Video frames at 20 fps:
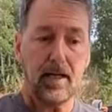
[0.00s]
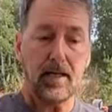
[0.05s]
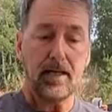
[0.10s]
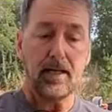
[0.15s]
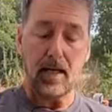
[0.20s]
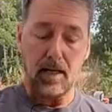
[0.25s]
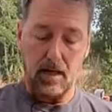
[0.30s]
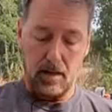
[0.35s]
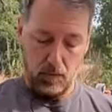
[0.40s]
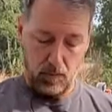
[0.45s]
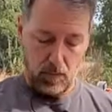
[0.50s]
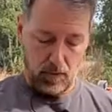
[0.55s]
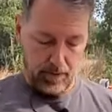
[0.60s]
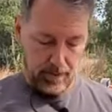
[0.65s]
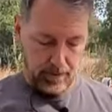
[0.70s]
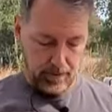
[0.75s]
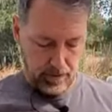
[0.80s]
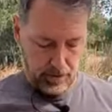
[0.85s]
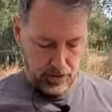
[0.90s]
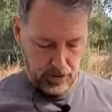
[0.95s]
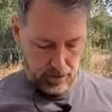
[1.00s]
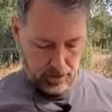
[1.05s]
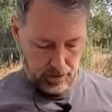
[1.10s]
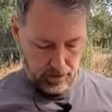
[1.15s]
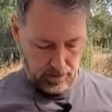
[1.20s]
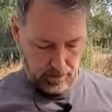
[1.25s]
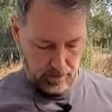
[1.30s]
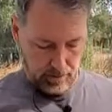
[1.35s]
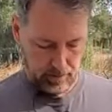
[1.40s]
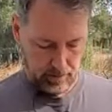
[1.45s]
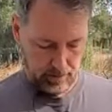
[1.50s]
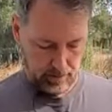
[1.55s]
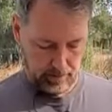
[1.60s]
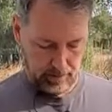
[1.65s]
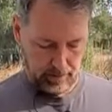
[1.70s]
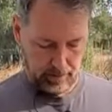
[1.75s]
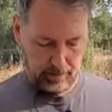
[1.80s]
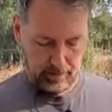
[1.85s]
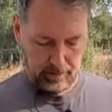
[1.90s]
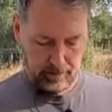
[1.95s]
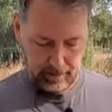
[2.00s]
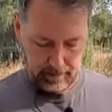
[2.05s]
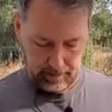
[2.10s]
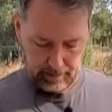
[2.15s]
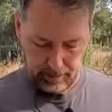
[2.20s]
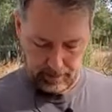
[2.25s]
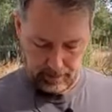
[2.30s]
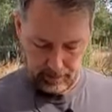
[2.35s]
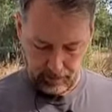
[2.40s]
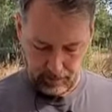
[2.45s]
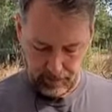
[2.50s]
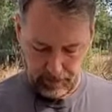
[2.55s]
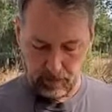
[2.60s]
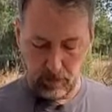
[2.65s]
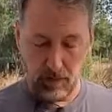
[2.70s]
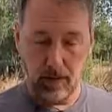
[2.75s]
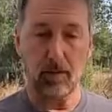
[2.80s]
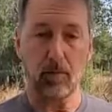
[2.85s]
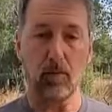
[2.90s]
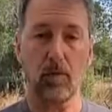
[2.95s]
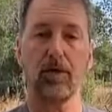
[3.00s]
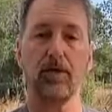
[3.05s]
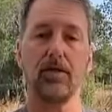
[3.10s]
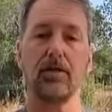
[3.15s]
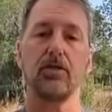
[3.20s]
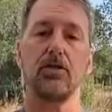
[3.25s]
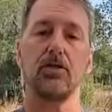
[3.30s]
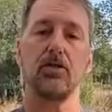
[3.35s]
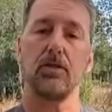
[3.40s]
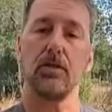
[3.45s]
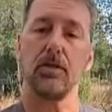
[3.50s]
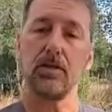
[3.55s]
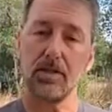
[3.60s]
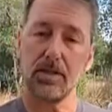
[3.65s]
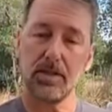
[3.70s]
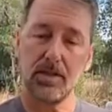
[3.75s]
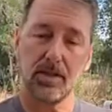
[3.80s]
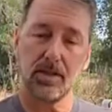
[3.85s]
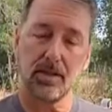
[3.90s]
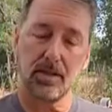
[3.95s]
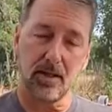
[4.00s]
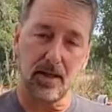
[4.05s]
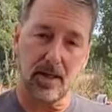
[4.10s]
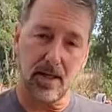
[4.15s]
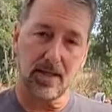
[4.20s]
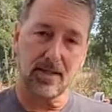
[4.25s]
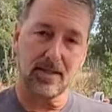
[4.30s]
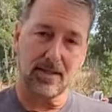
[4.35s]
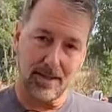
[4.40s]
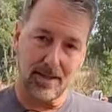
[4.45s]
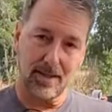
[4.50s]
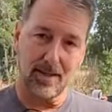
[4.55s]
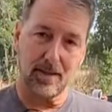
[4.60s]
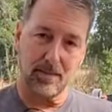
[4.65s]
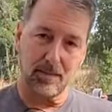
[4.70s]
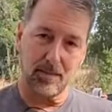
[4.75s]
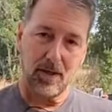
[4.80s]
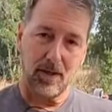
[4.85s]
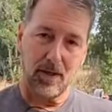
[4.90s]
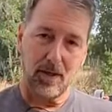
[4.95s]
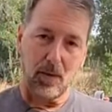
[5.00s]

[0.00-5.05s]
yeah, I'm wearing this shirt. And uh, the reason why I'm wearing this shirt is this is the last time